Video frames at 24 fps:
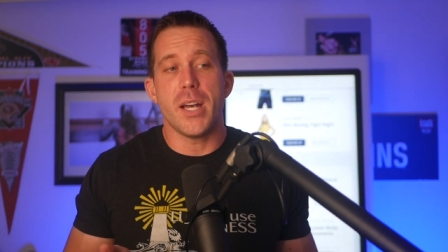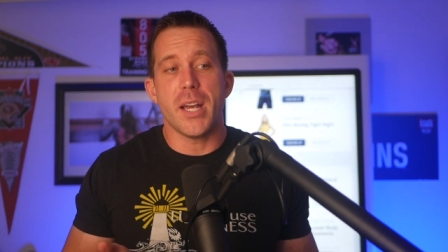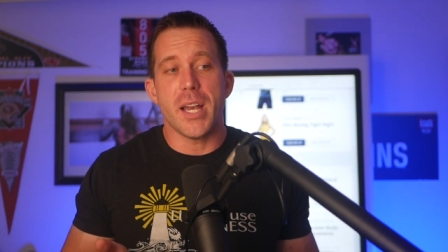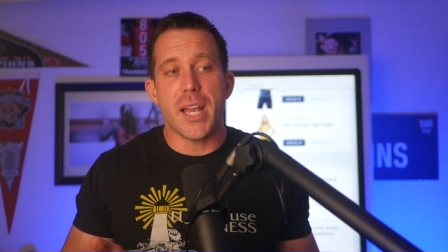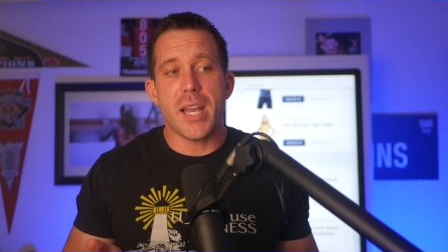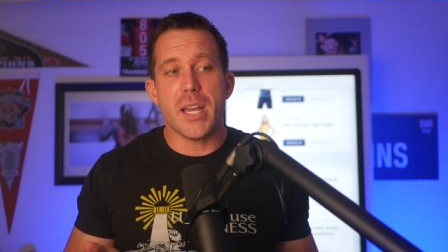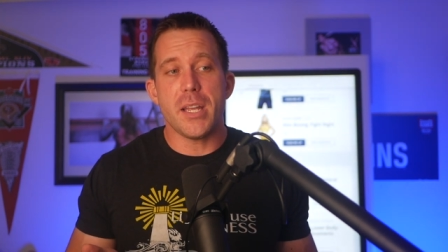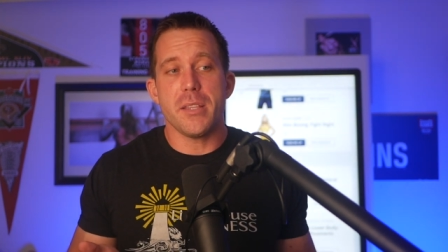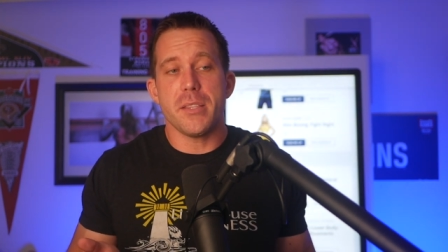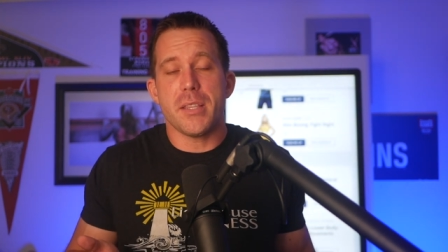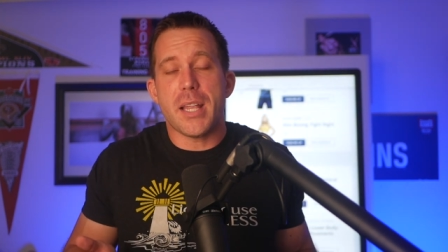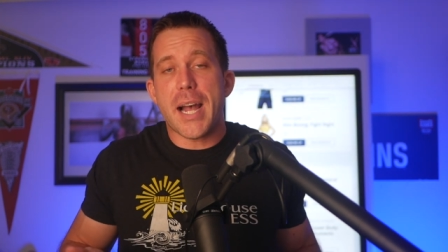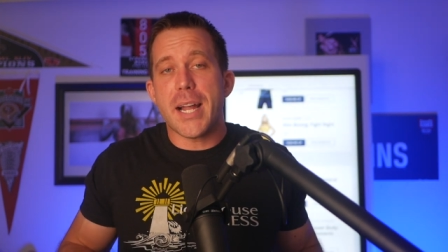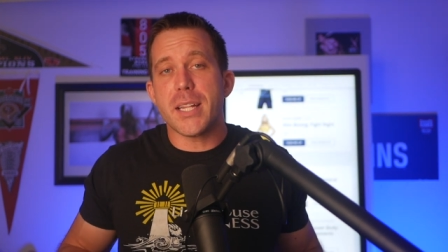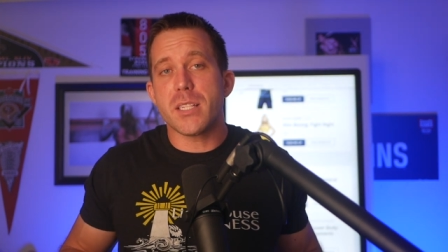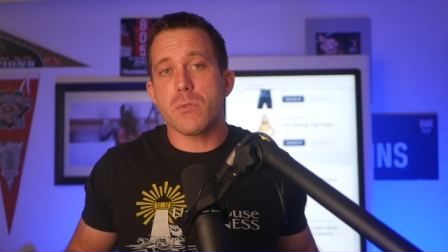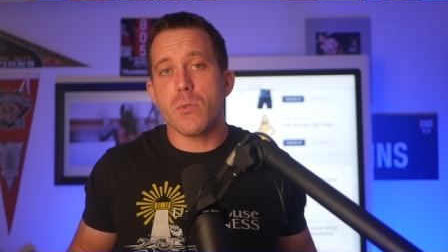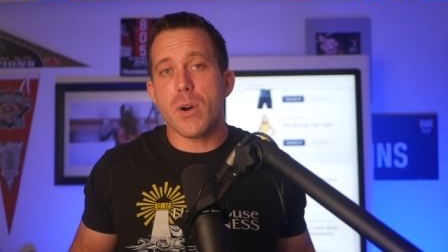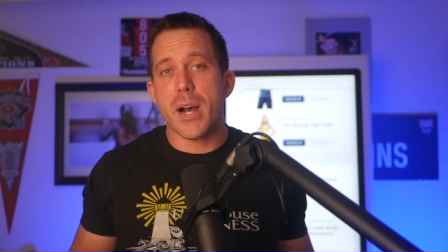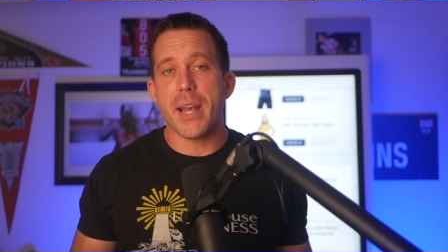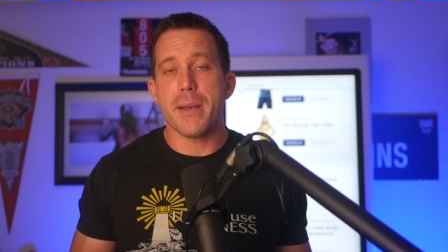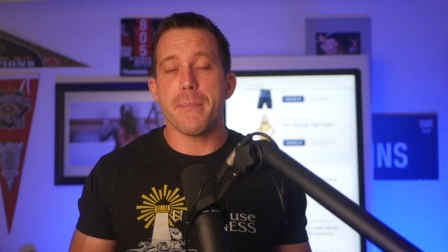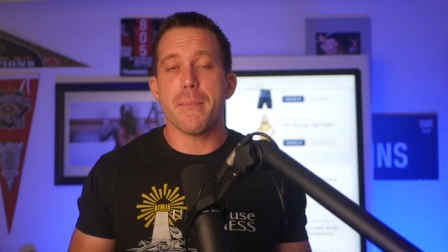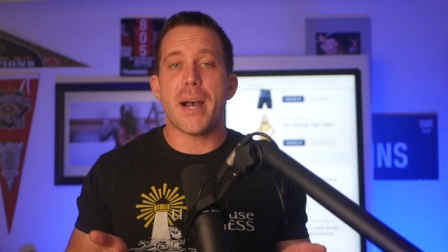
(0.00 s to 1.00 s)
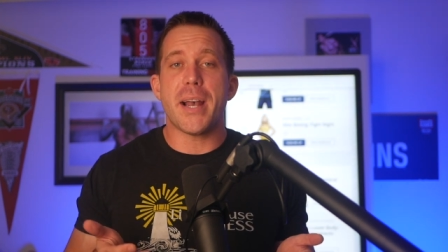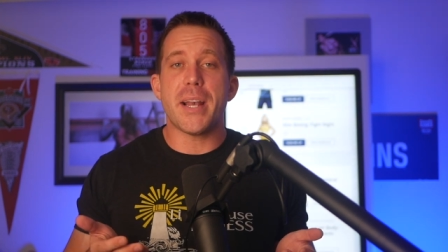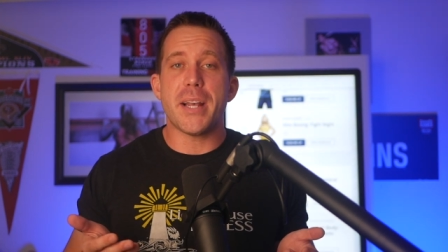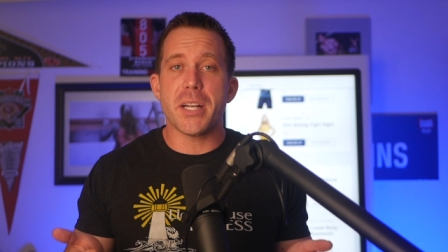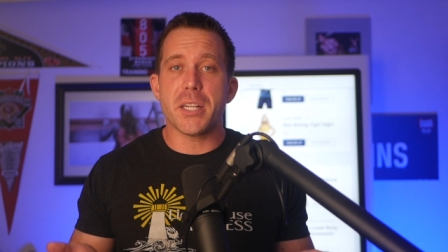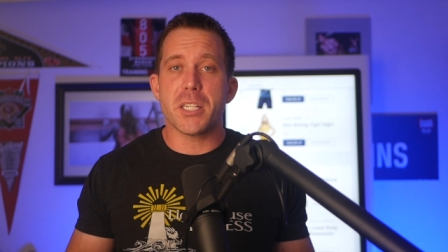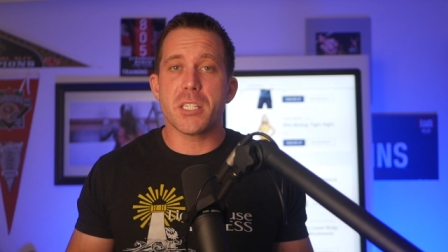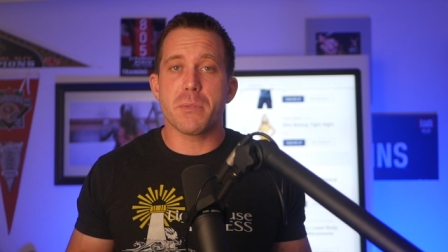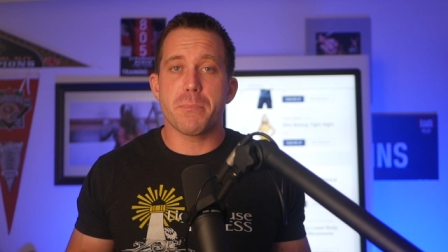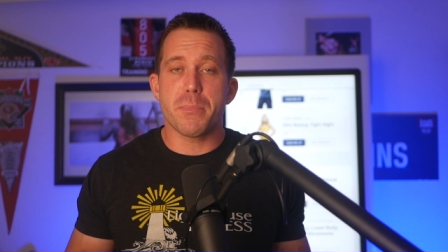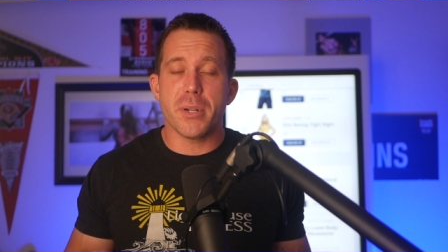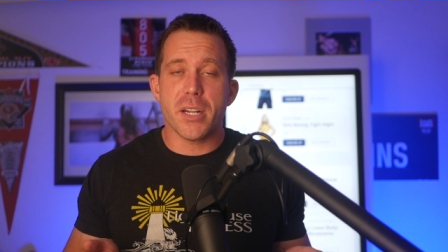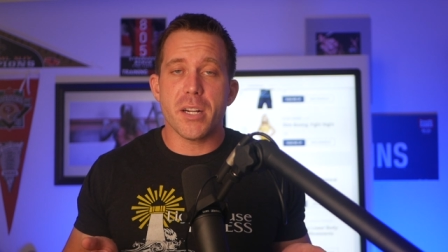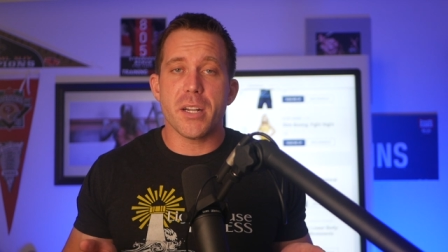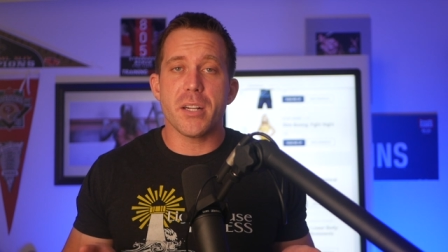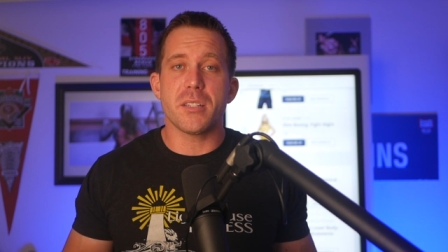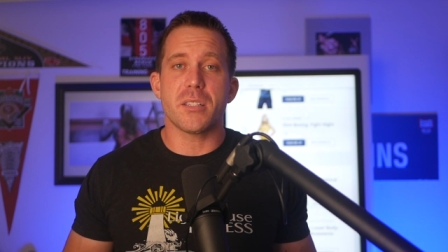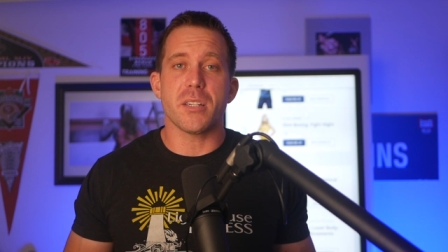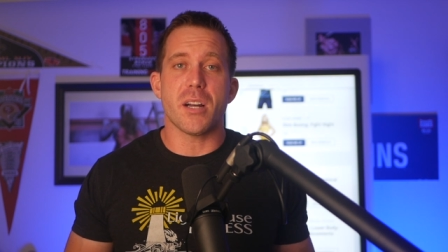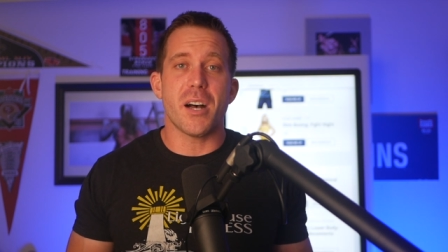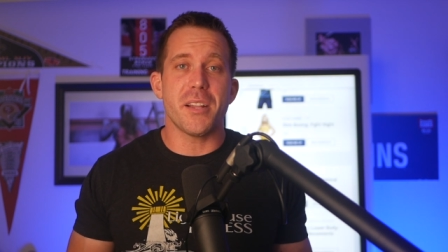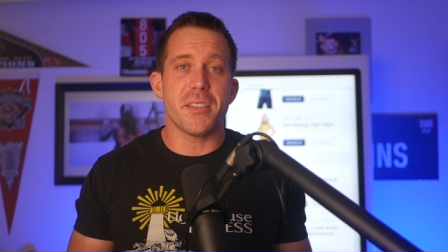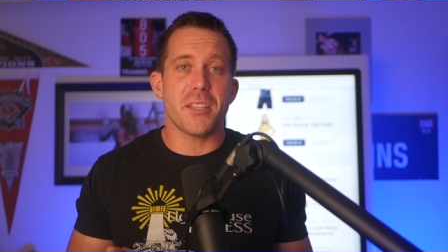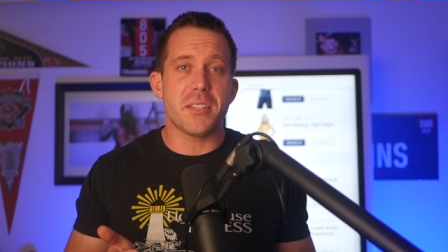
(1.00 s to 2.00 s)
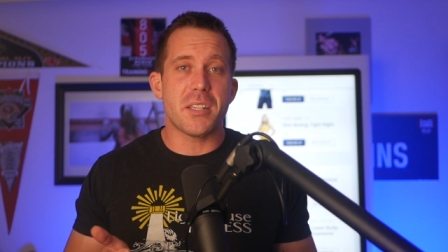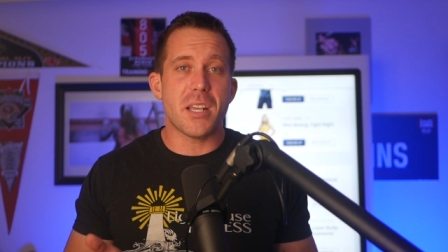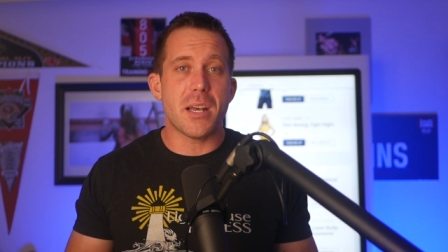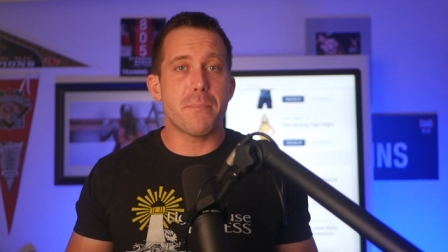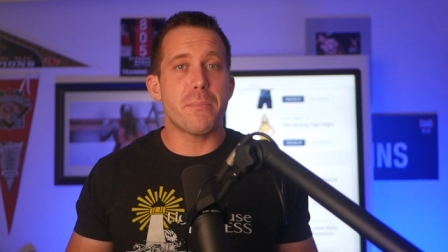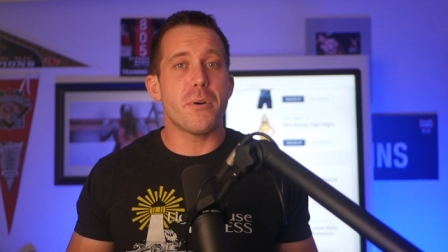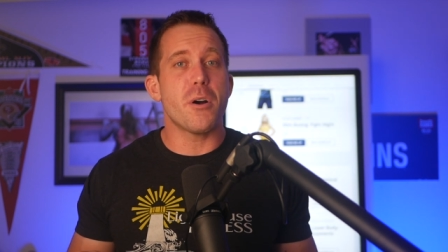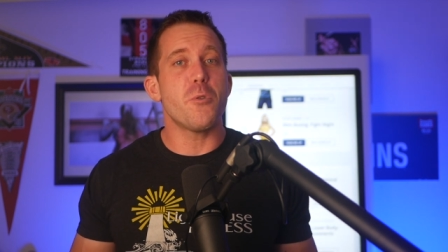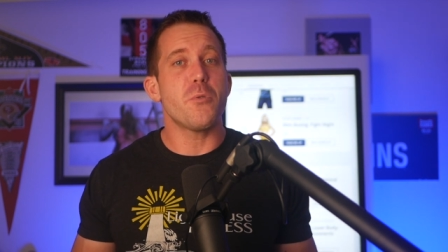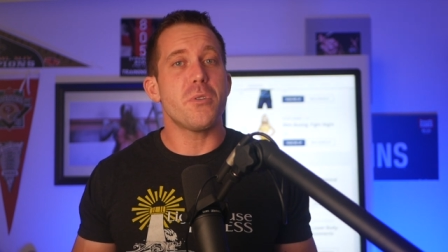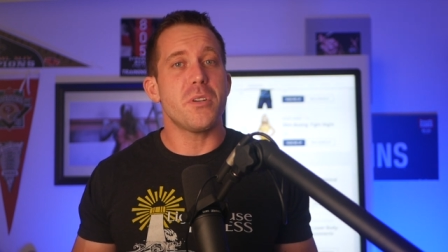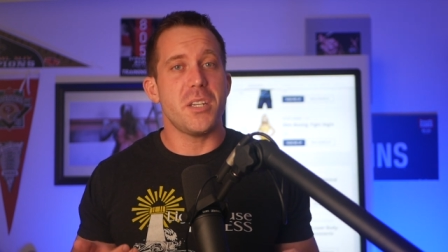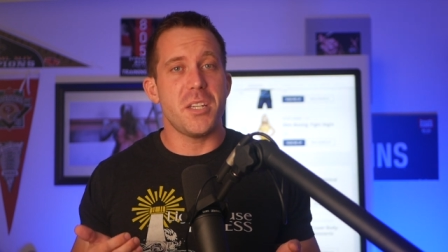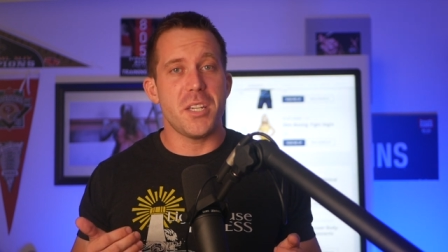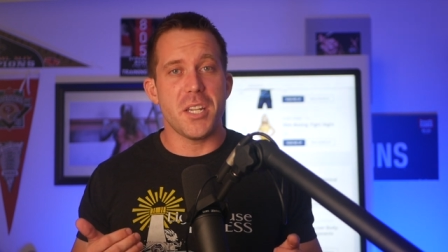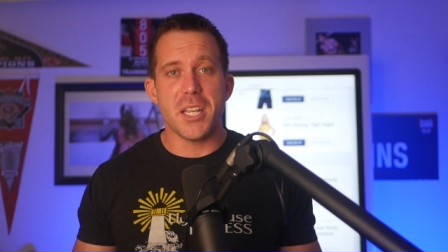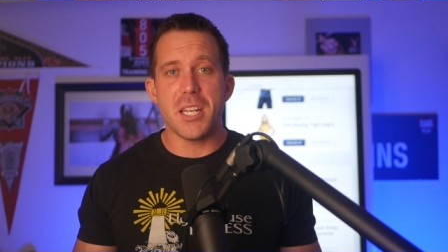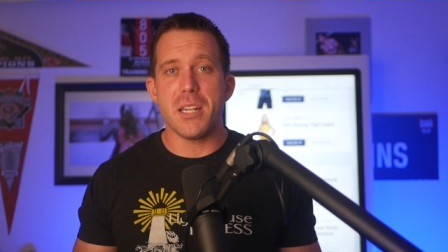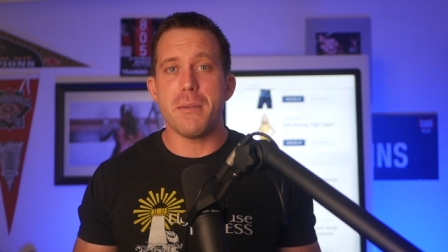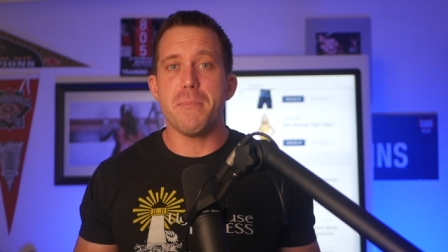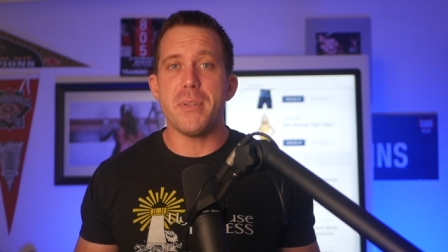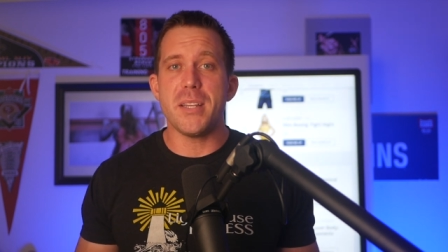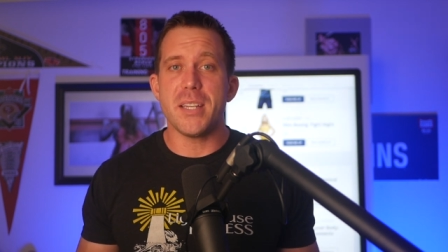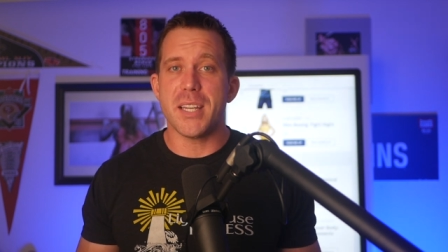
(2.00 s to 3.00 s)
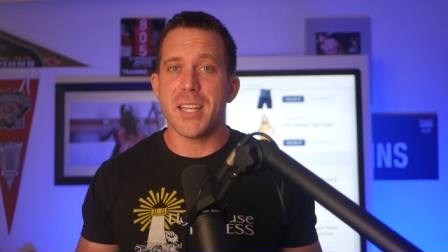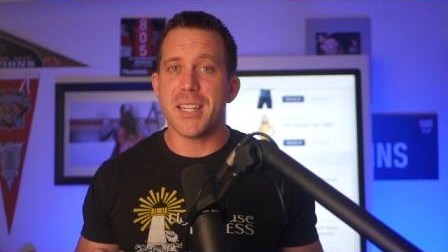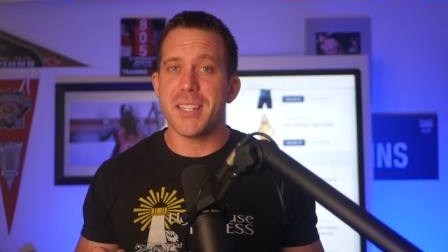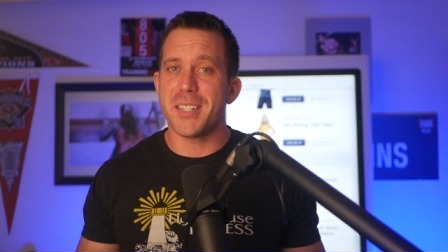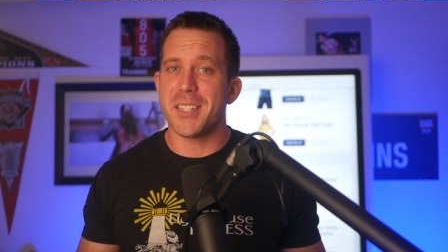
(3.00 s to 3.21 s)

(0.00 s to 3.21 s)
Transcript: And that's why my experience on the tempo did begin